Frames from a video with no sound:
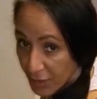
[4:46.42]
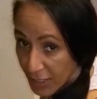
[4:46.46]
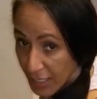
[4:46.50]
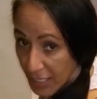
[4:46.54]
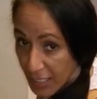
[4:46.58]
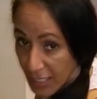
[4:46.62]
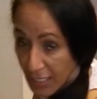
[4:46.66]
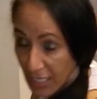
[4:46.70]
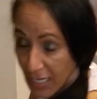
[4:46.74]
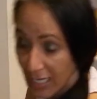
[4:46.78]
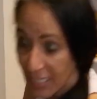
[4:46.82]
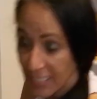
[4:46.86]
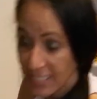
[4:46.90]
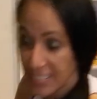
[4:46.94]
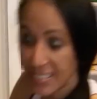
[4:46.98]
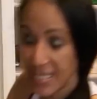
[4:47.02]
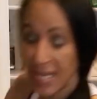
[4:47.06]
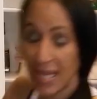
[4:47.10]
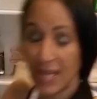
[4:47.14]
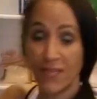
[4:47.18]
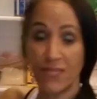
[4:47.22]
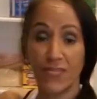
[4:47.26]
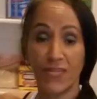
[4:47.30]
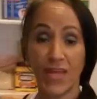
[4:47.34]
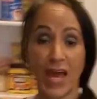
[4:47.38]
Okay, guys?
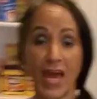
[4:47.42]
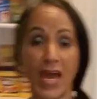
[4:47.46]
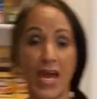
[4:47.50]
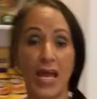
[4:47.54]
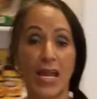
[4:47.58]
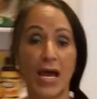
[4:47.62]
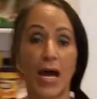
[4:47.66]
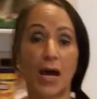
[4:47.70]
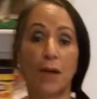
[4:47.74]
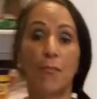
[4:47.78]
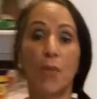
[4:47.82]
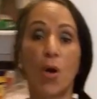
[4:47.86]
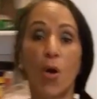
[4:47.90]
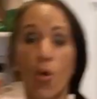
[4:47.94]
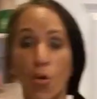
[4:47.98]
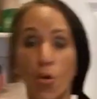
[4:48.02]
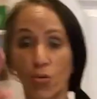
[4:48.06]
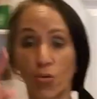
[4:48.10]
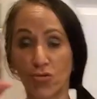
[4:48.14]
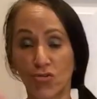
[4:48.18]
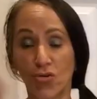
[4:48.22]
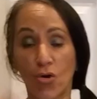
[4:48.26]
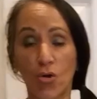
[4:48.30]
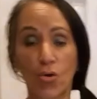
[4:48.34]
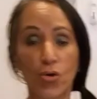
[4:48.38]
And then I'm
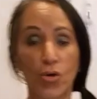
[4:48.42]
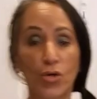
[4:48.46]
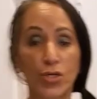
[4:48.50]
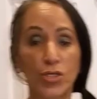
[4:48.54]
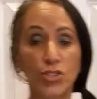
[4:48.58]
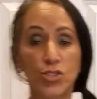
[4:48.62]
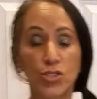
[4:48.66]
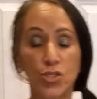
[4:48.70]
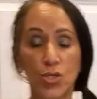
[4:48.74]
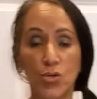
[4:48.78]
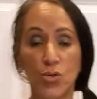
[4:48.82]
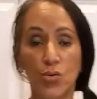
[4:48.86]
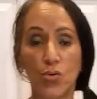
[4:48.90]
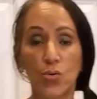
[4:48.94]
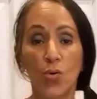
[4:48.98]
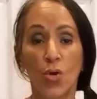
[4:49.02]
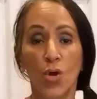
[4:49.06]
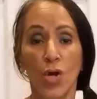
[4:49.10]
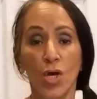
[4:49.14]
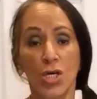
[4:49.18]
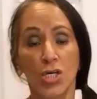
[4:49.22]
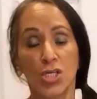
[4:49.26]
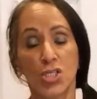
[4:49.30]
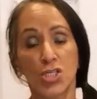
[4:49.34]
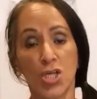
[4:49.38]
also going to
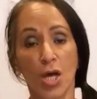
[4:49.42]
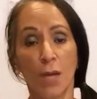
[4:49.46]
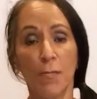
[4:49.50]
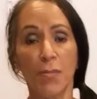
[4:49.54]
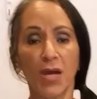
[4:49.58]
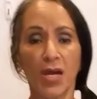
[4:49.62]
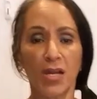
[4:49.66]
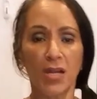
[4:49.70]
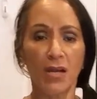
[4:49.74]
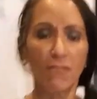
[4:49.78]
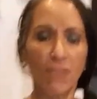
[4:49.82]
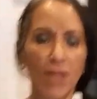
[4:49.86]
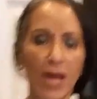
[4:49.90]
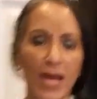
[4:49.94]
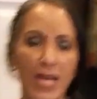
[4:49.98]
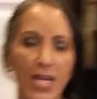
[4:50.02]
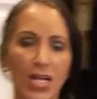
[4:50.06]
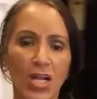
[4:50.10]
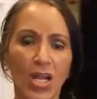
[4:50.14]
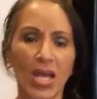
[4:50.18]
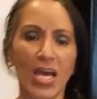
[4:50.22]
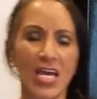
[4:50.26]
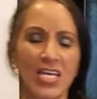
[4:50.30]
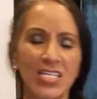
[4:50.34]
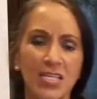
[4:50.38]
do some kind of
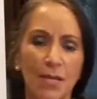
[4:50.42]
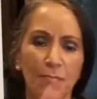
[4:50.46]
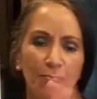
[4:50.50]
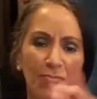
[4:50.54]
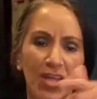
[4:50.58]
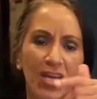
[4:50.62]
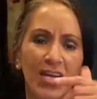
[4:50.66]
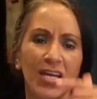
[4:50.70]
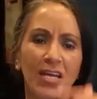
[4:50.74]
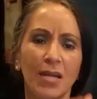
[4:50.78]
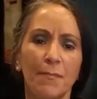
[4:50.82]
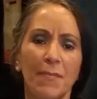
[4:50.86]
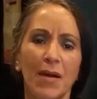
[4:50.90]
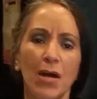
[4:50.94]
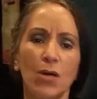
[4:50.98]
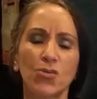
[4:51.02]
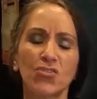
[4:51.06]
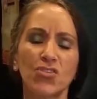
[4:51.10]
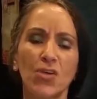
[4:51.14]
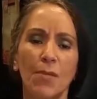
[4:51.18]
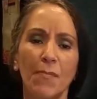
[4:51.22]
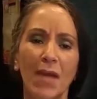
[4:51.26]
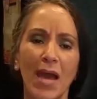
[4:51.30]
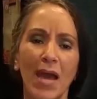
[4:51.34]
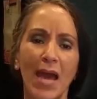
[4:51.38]
like glaze. I'm thinking
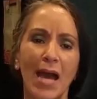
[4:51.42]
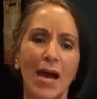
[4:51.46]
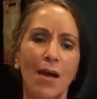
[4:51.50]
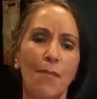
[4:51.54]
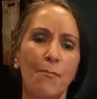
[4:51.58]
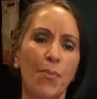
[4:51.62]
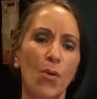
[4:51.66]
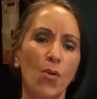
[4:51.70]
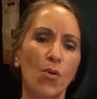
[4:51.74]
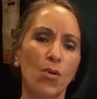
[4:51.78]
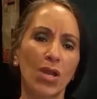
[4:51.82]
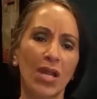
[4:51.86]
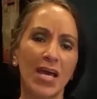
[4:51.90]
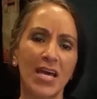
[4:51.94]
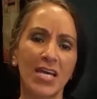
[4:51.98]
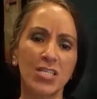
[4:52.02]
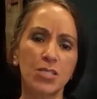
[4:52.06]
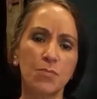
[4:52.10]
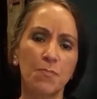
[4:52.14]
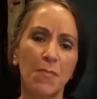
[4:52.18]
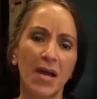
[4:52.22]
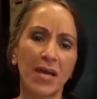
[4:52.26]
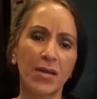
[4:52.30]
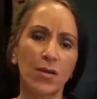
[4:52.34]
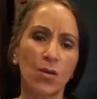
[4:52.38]
about some apple
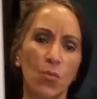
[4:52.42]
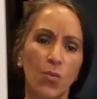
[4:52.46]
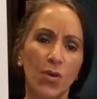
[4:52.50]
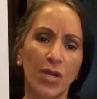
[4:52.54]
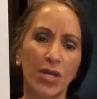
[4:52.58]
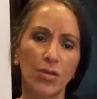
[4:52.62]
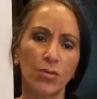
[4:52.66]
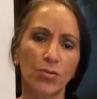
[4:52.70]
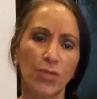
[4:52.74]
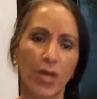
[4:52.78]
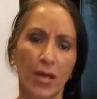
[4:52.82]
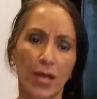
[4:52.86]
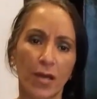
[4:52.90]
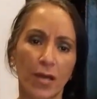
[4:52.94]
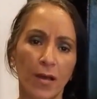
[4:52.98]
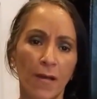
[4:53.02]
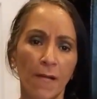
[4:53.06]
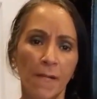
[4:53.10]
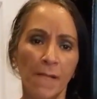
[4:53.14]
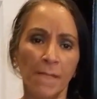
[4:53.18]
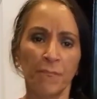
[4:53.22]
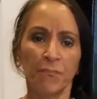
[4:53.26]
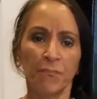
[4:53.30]
glaze. Michael, what do you think?